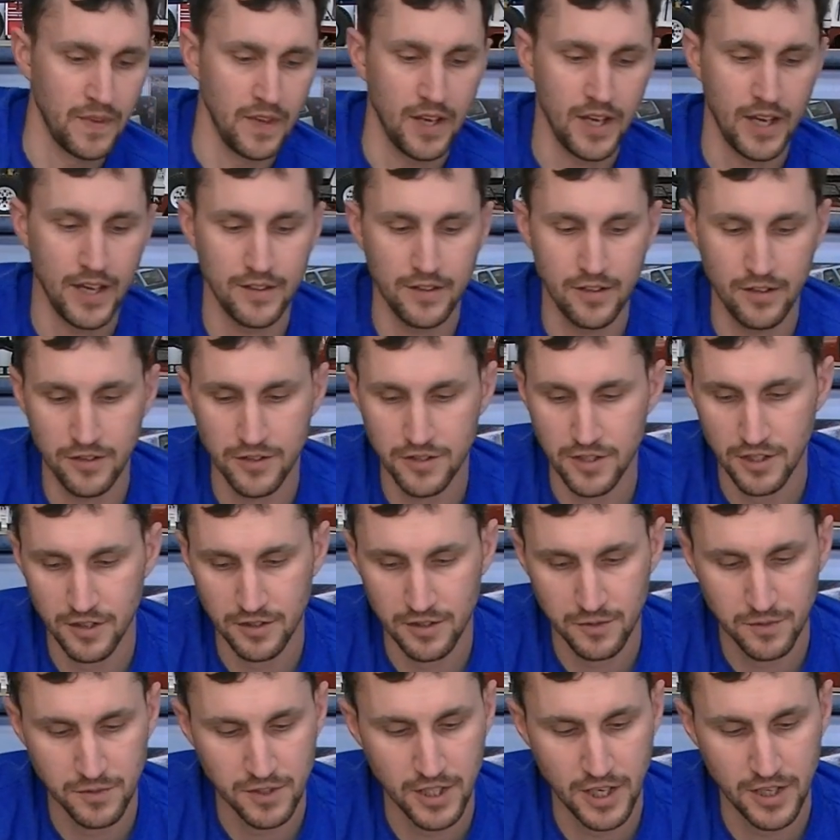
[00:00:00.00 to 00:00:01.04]
And there's a
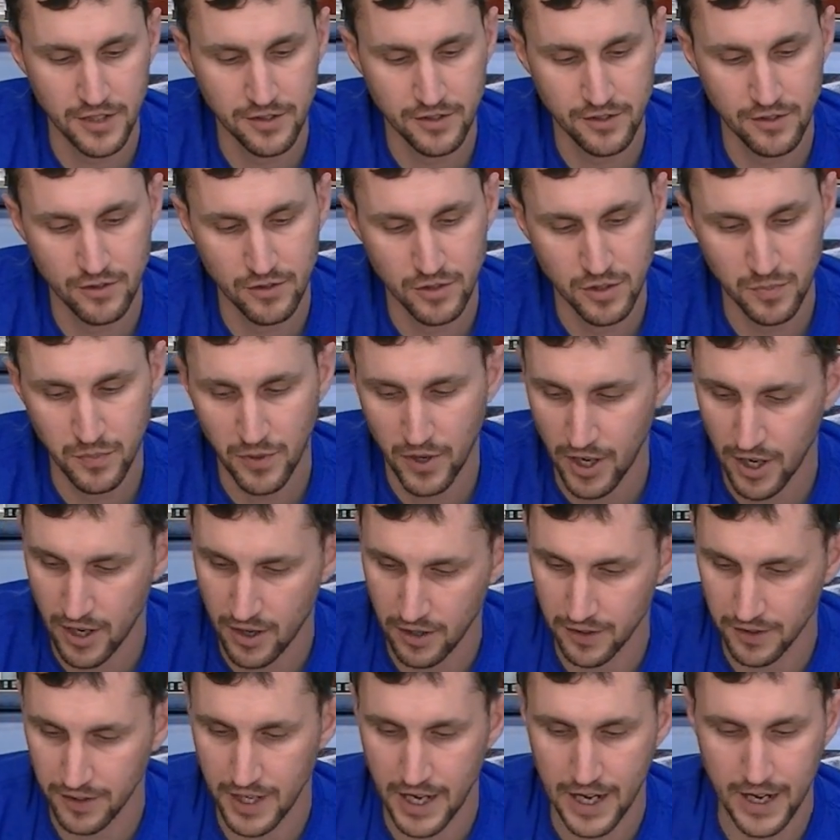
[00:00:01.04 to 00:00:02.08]
set screw spot
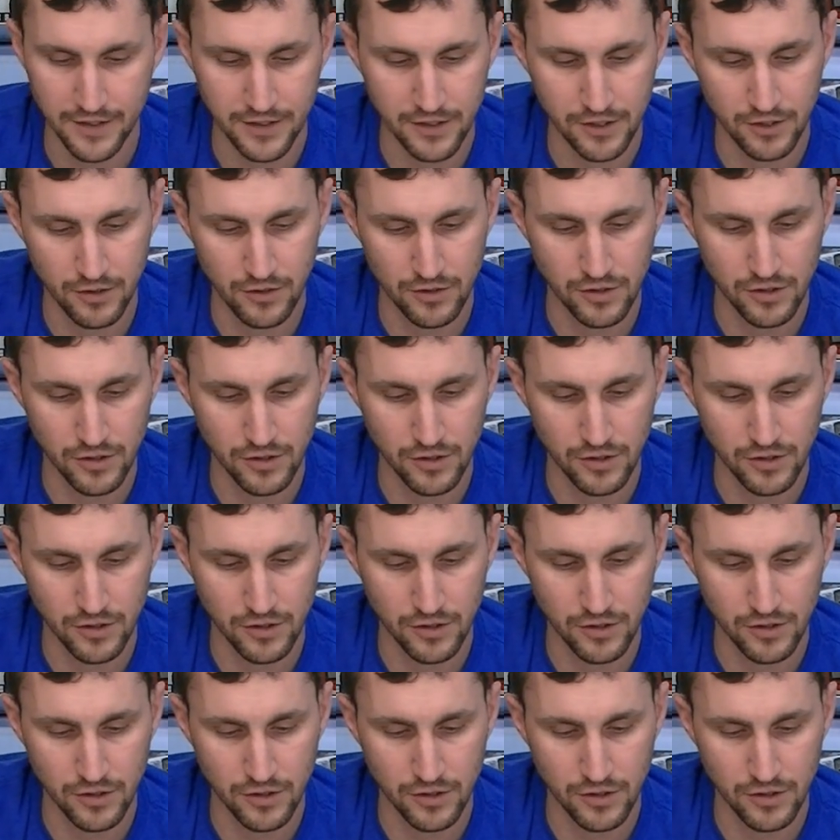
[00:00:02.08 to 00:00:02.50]
on that too.